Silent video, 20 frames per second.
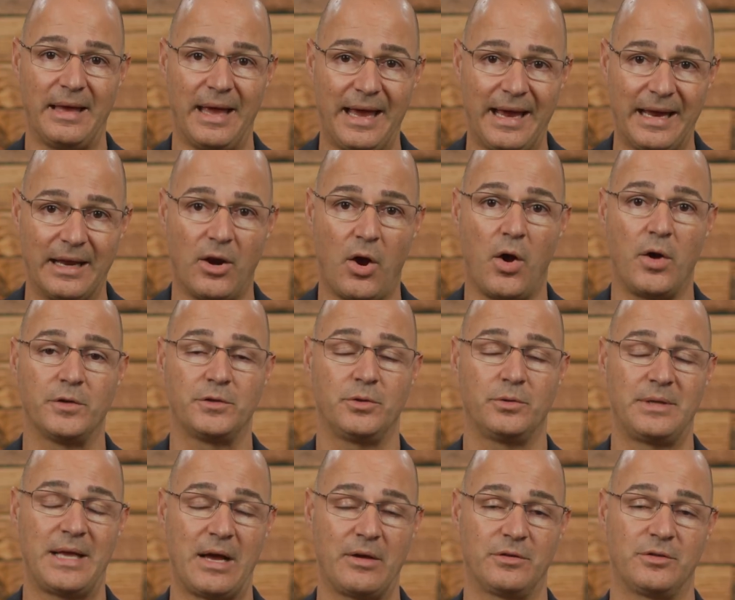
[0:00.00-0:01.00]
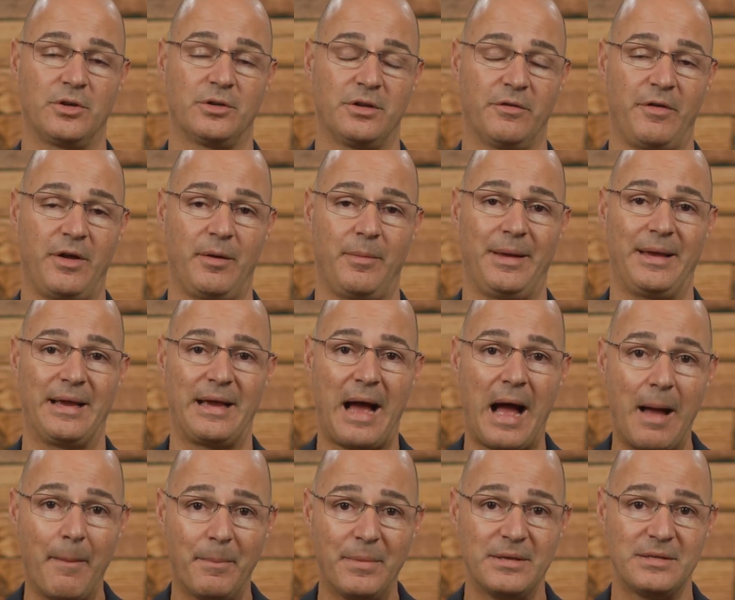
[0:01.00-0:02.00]
it can also now start developing
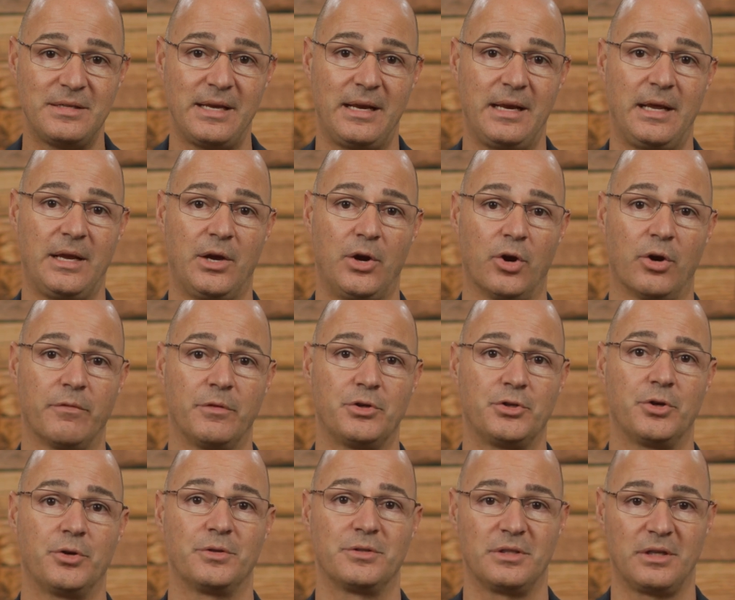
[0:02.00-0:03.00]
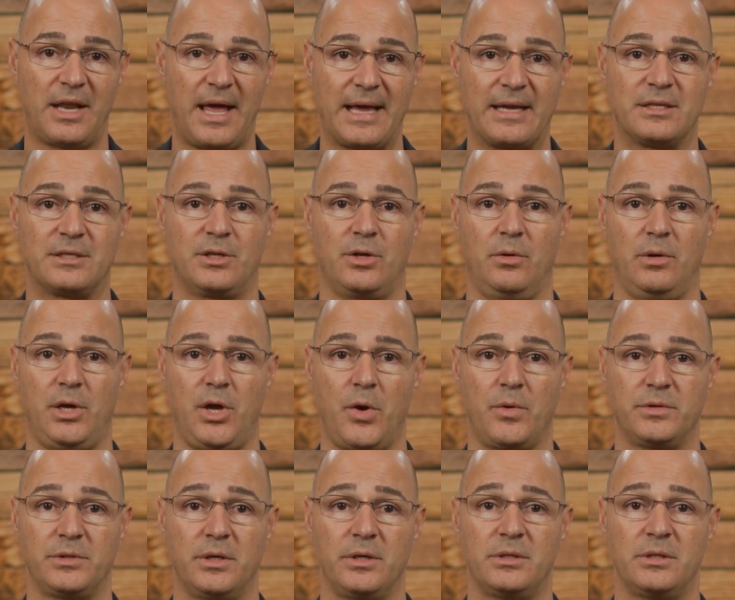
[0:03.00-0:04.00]
compensating curvatures like
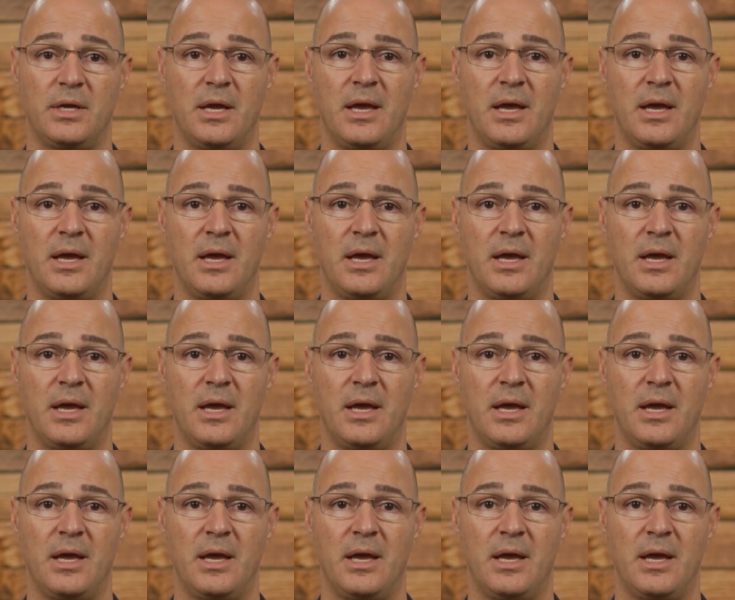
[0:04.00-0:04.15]
scoliosis.